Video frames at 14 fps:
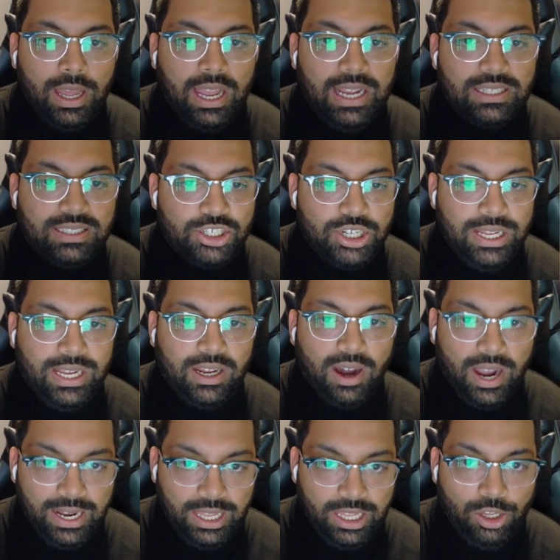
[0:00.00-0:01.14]
essentially
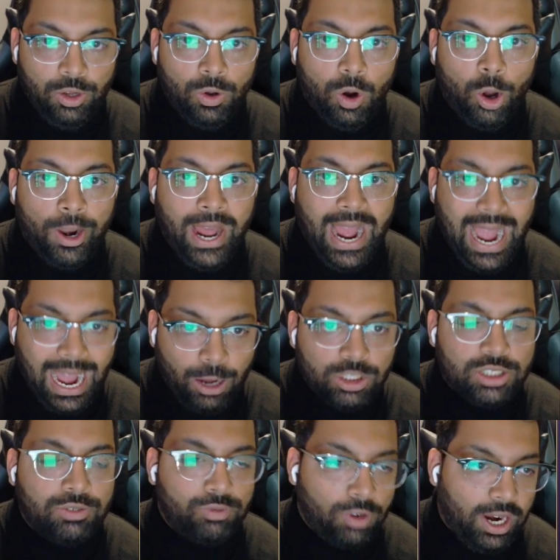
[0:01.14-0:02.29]
guiding you on how
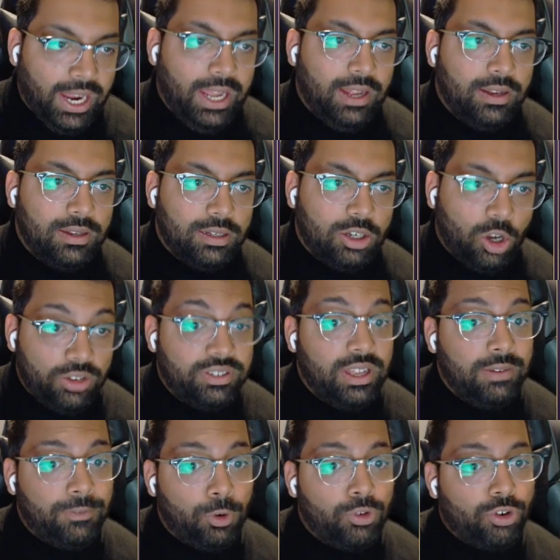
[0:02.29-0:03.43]
to write
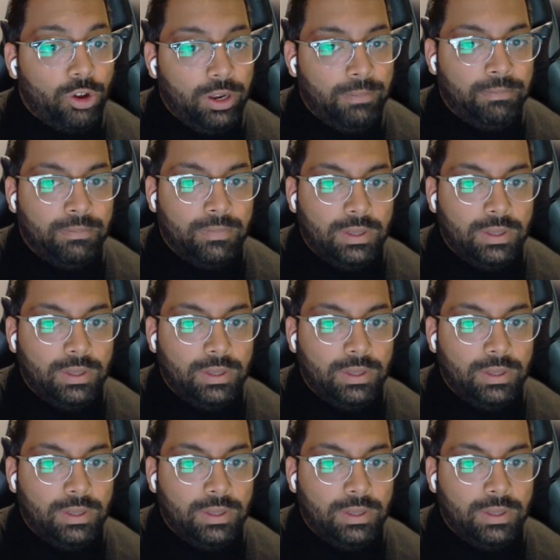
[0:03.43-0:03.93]
content for Draconim.